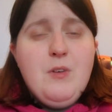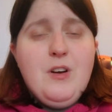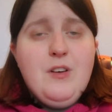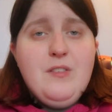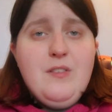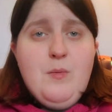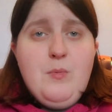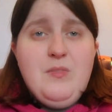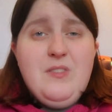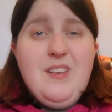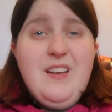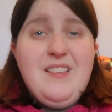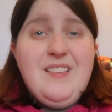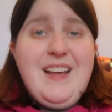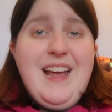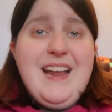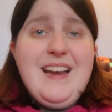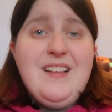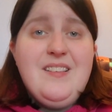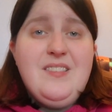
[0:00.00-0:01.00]
because I was starting to
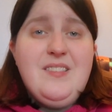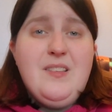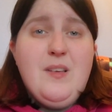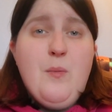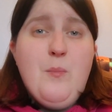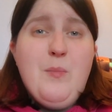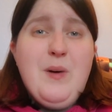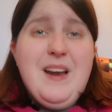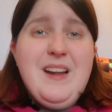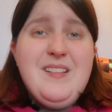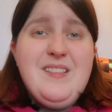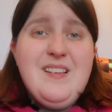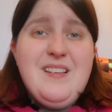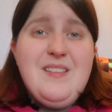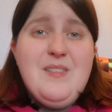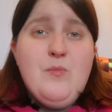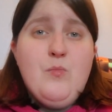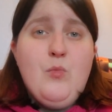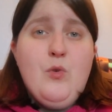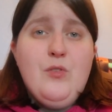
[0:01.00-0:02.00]
get in a slump and I
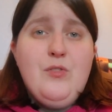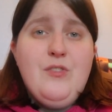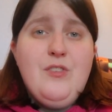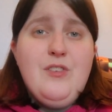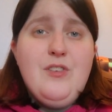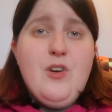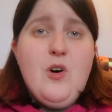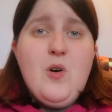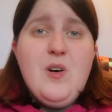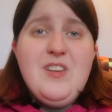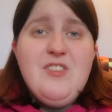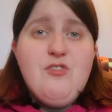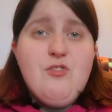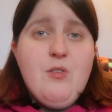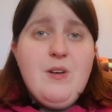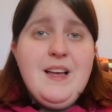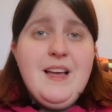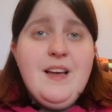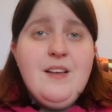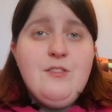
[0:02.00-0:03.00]
didn't want to not
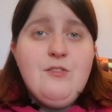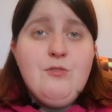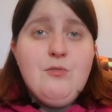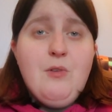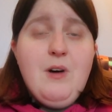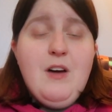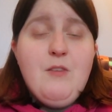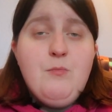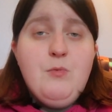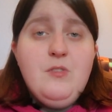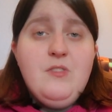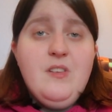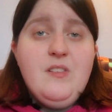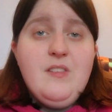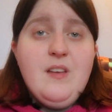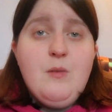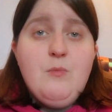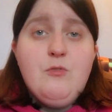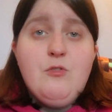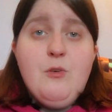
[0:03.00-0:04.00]
enjoy it, so I put
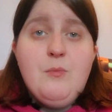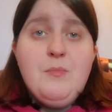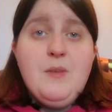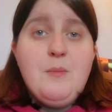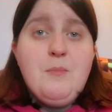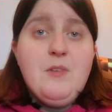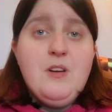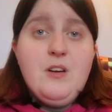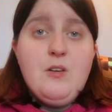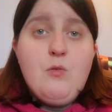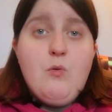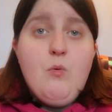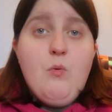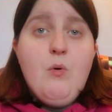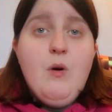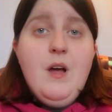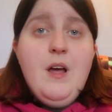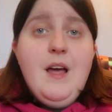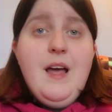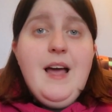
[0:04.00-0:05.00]
it down. So I'm going to
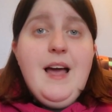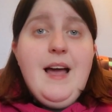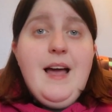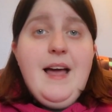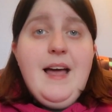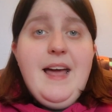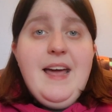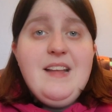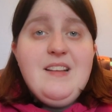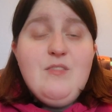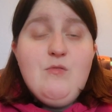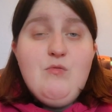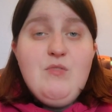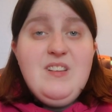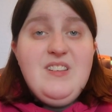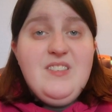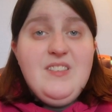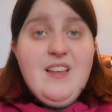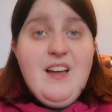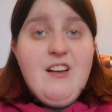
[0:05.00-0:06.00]
go ahead and
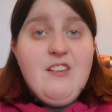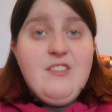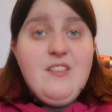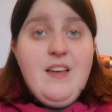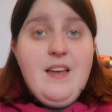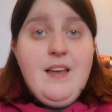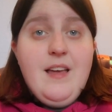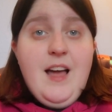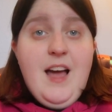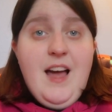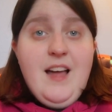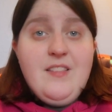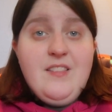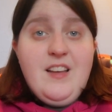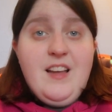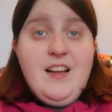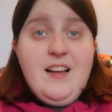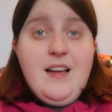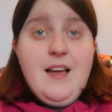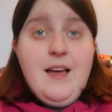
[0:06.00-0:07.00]
restart it
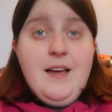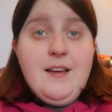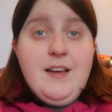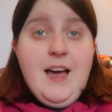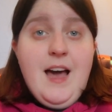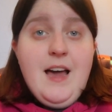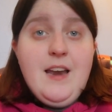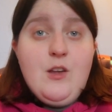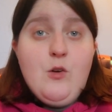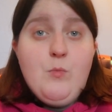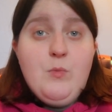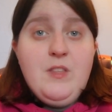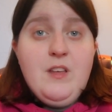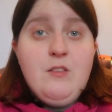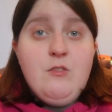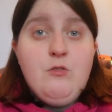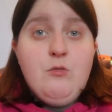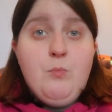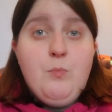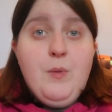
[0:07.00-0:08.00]
and carry on with
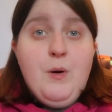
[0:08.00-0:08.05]
it.